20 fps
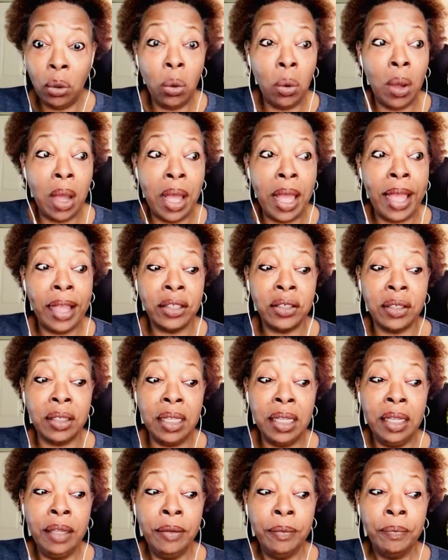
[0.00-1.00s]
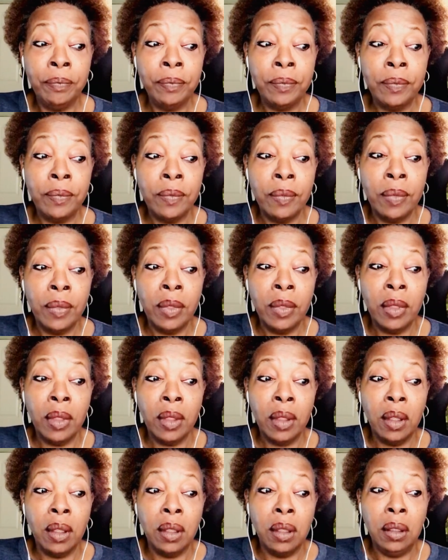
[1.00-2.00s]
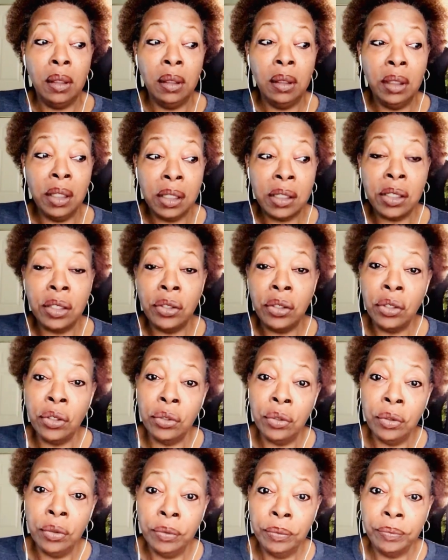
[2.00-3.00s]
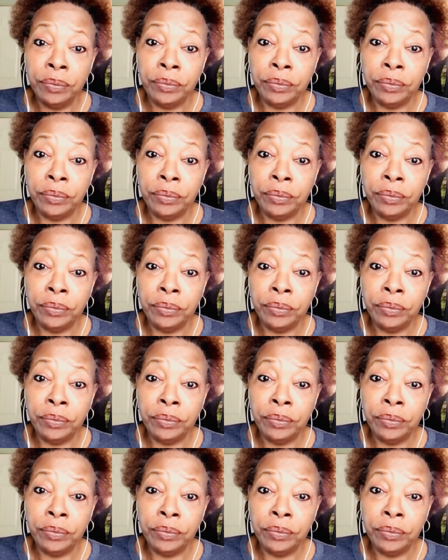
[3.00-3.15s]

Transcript: who I actually listen to,